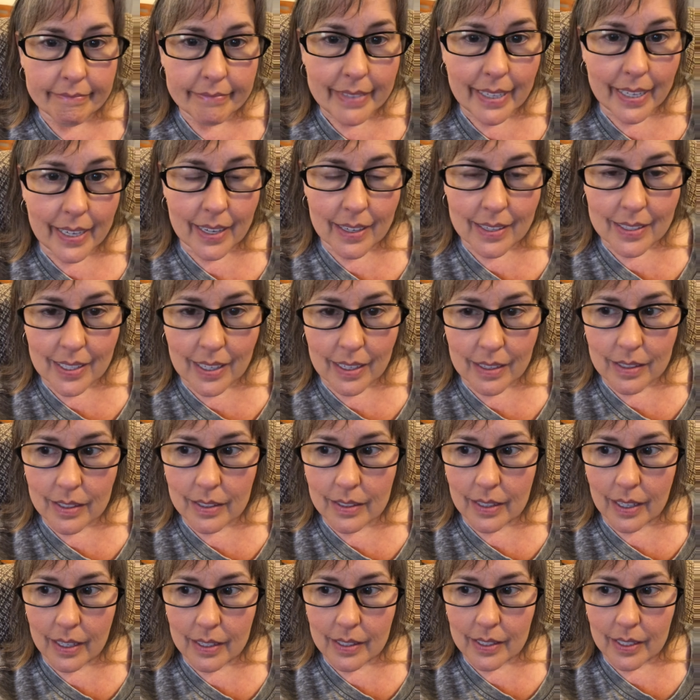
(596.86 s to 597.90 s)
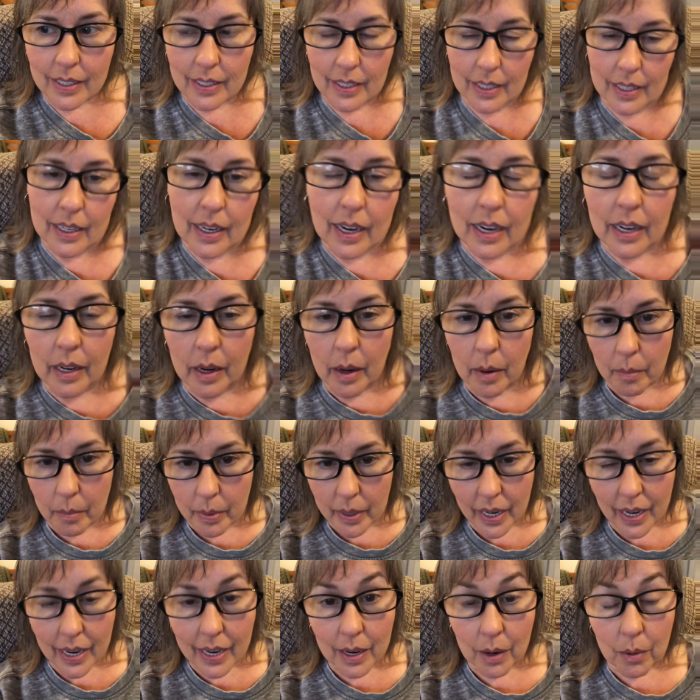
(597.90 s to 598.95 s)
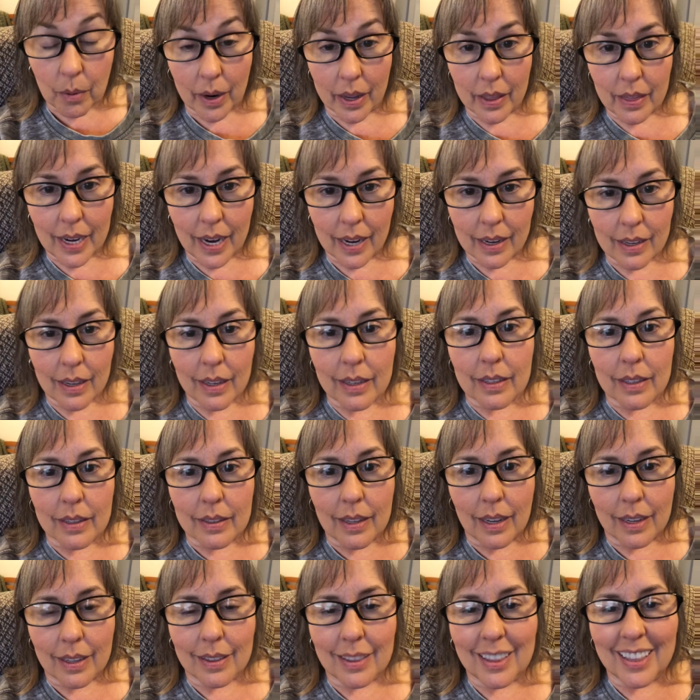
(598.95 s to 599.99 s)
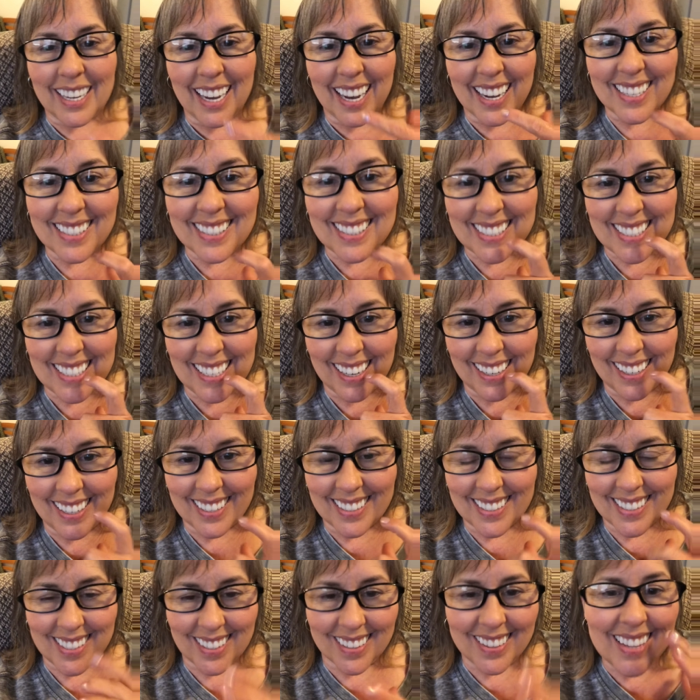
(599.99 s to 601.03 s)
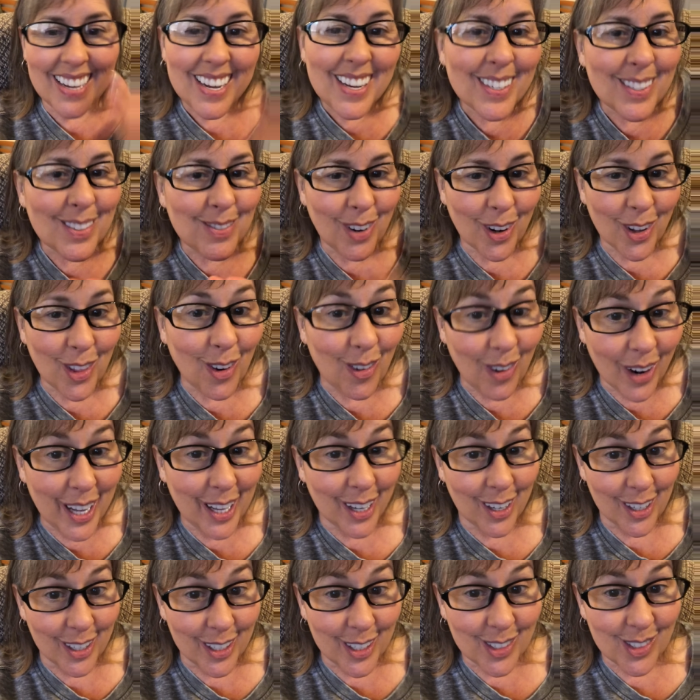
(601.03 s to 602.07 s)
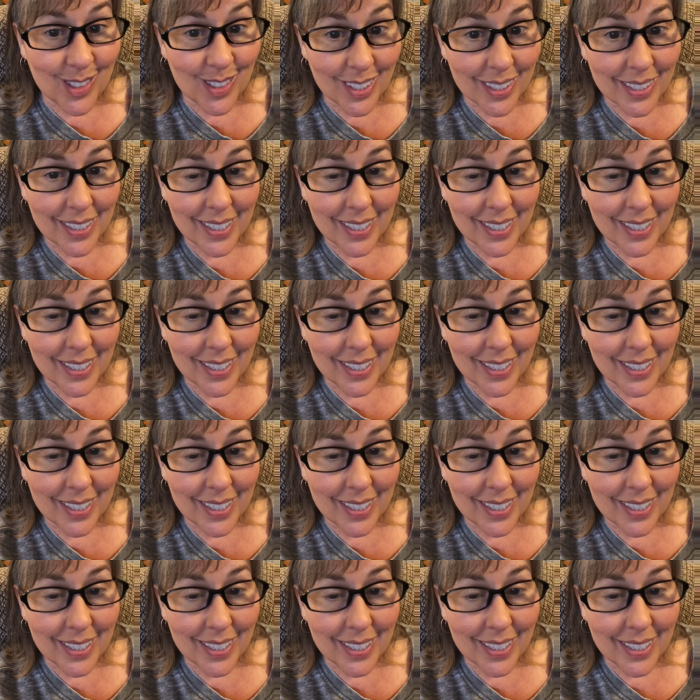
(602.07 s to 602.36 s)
guess that's it. But anyway, that's so these were the winners.